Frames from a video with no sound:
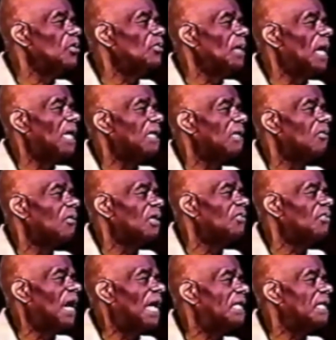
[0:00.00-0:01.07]
prove me, I
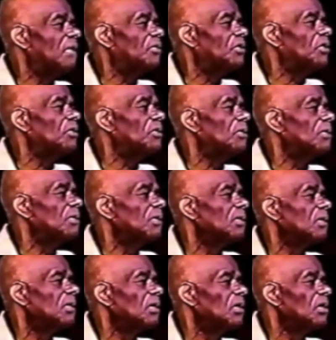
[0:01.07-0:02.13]
invite them too,
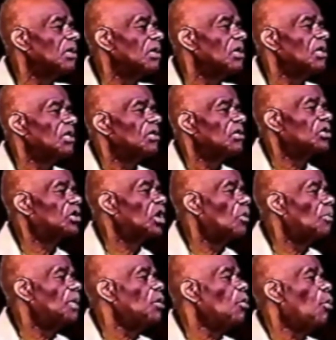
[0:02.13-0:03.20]
to
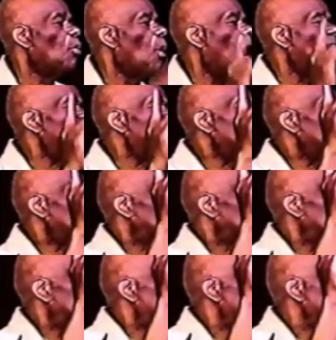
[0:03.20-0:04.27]
show me one
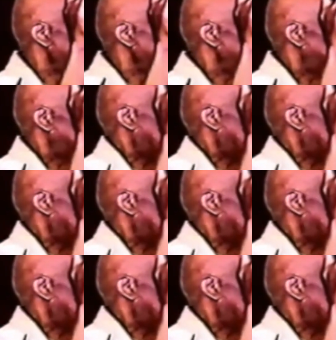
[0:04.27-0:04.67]
single